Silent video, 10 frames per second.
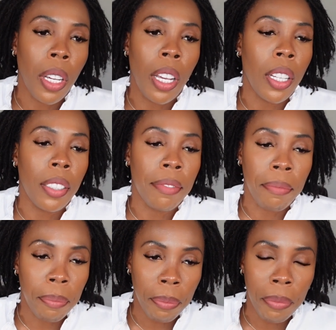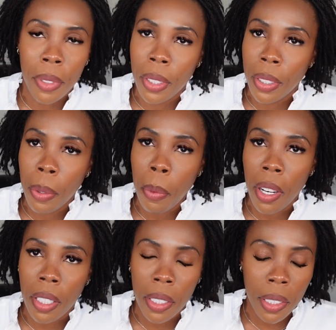and the
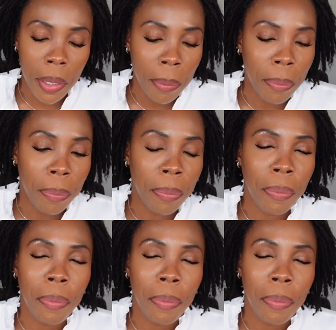works.